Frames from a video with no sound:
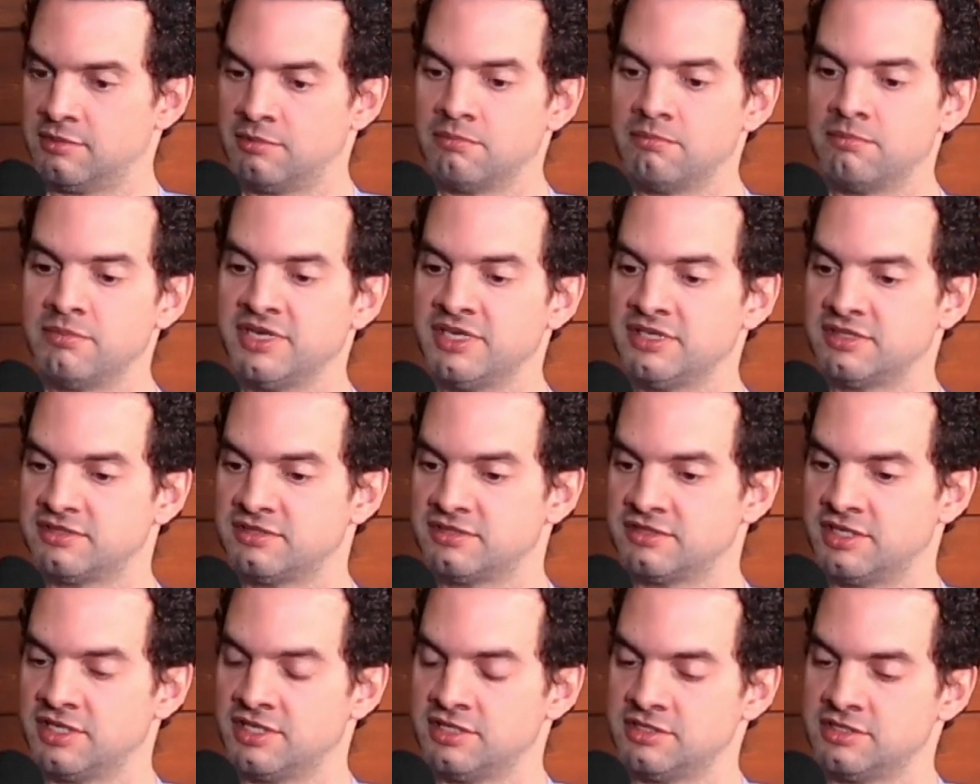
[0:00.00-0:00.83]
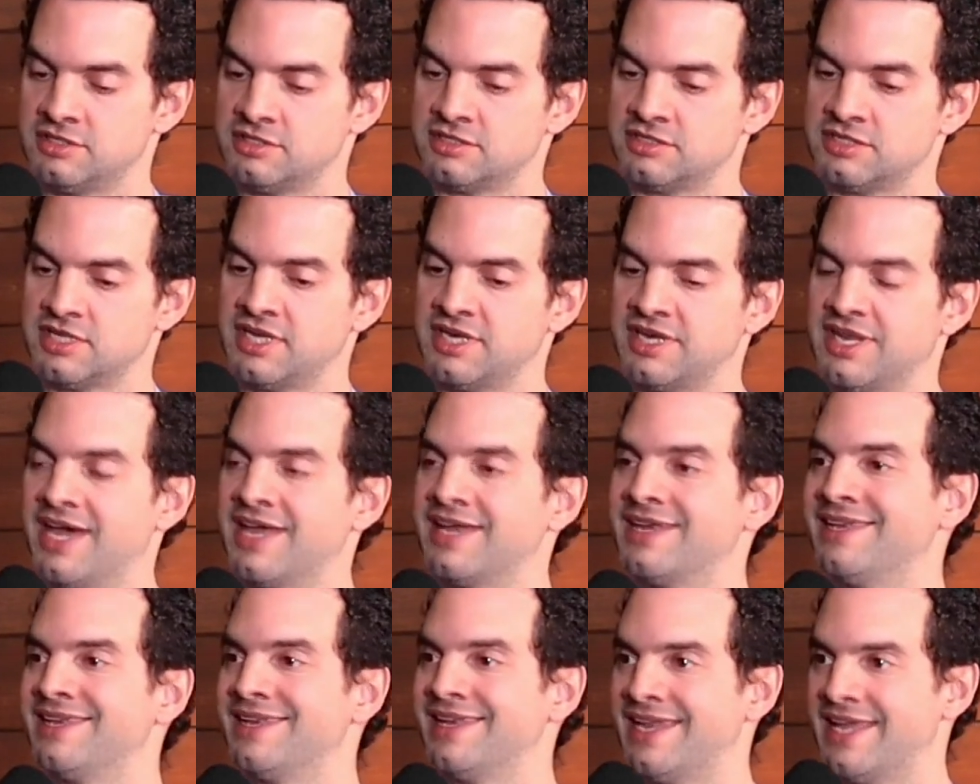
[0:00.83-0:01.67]
mid stages,
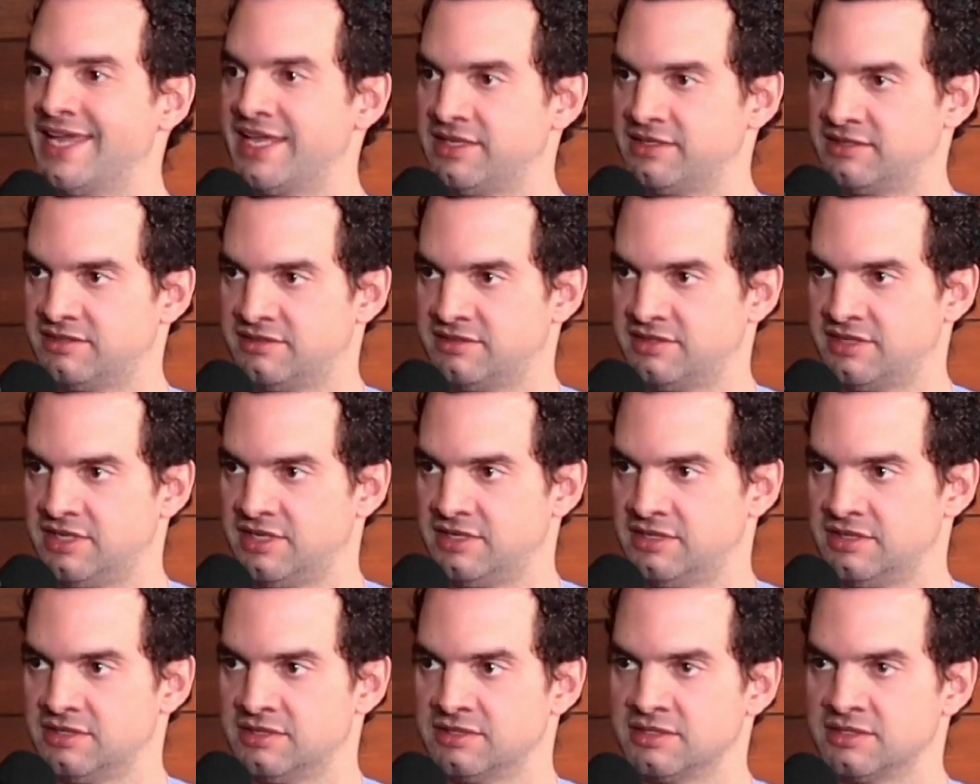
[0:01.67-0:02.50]
and late stages.